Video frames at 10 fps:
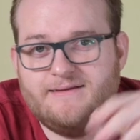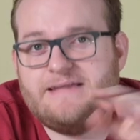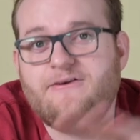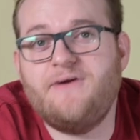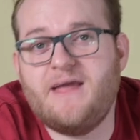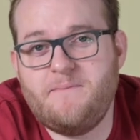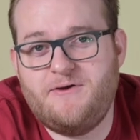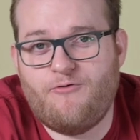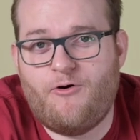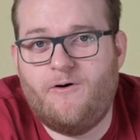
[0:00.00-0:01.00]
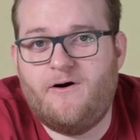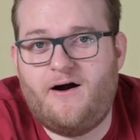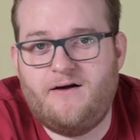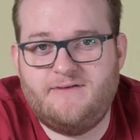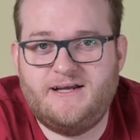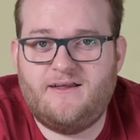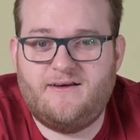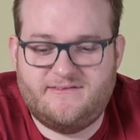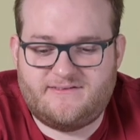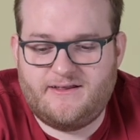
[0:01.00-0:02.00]
Now, don't get me wrong. I
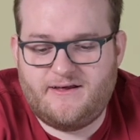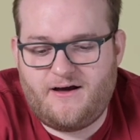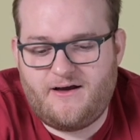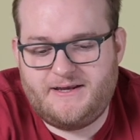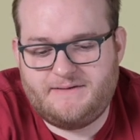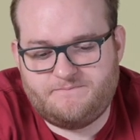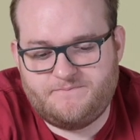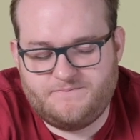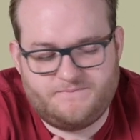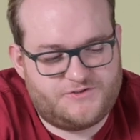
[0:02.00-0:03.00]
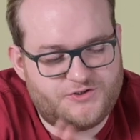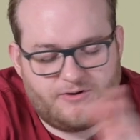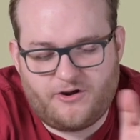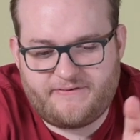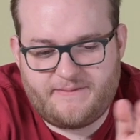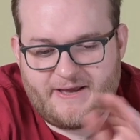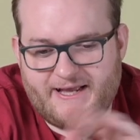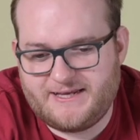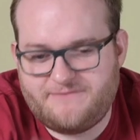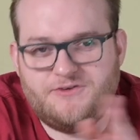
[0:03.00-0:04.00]
realize that I do a lot of
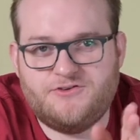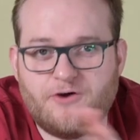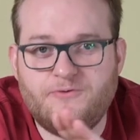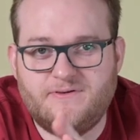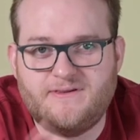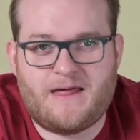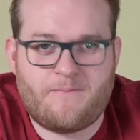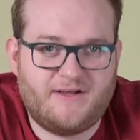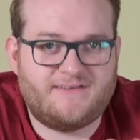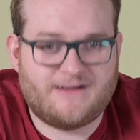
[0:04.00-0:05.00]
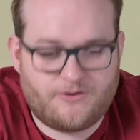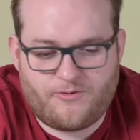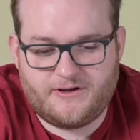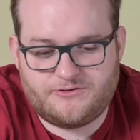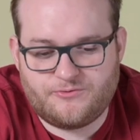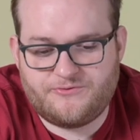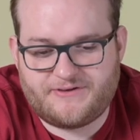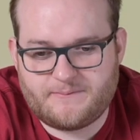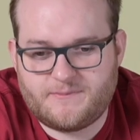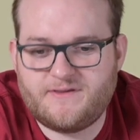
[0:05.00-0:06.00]
eBaying, and if you don't, that might sound quite
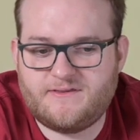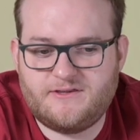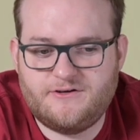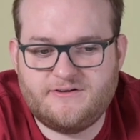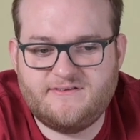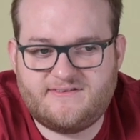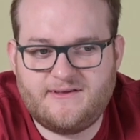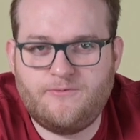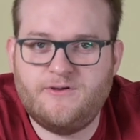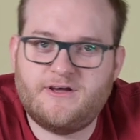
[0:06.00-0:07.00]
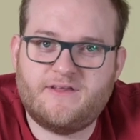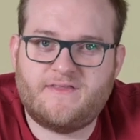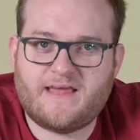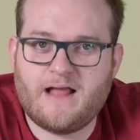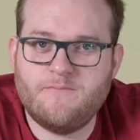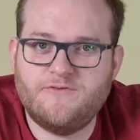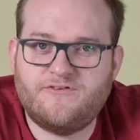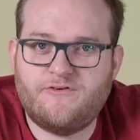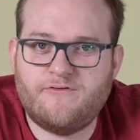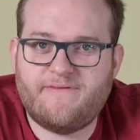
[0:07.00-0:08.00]
daunting, but you can still look at the
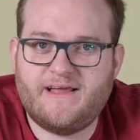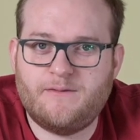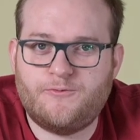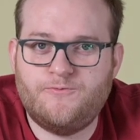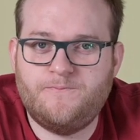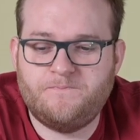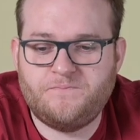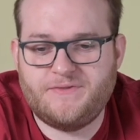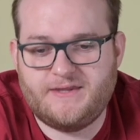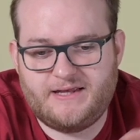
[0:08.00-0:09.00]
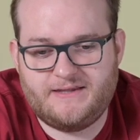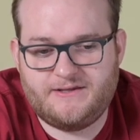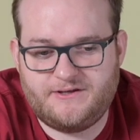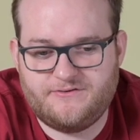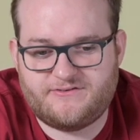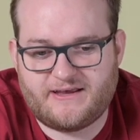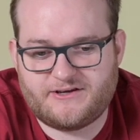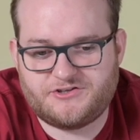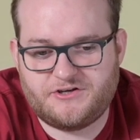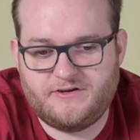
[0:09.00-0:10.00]
cameras that are available in the used
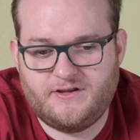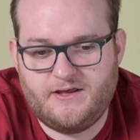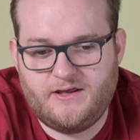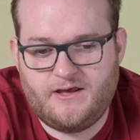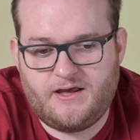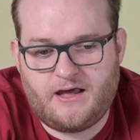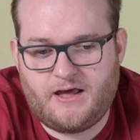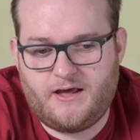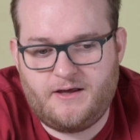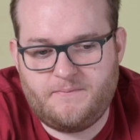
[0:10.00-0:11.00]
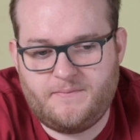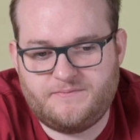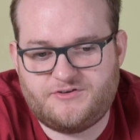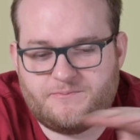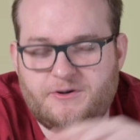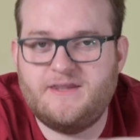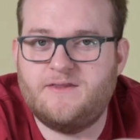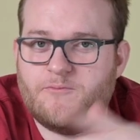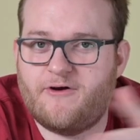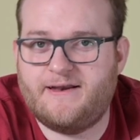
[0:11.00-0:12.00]
section. Just put in
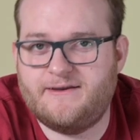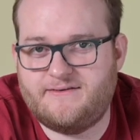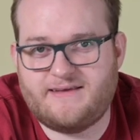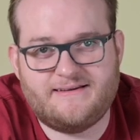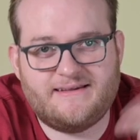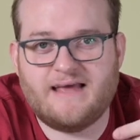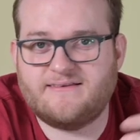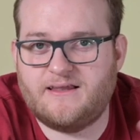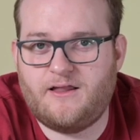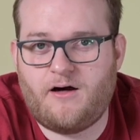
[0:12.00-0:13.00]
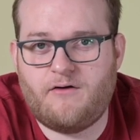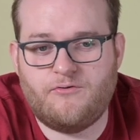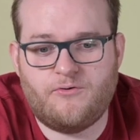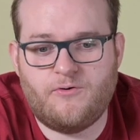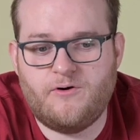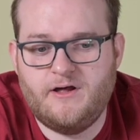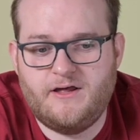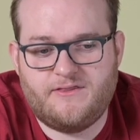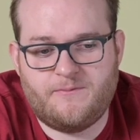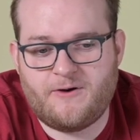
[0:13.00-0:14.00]
the brand and say DSLR or
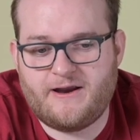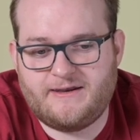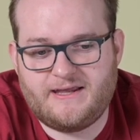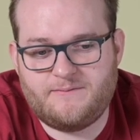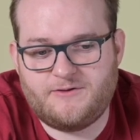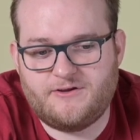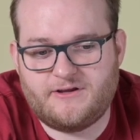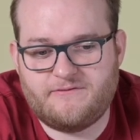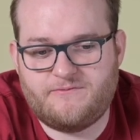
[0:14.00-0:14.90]
the brand name that you're looking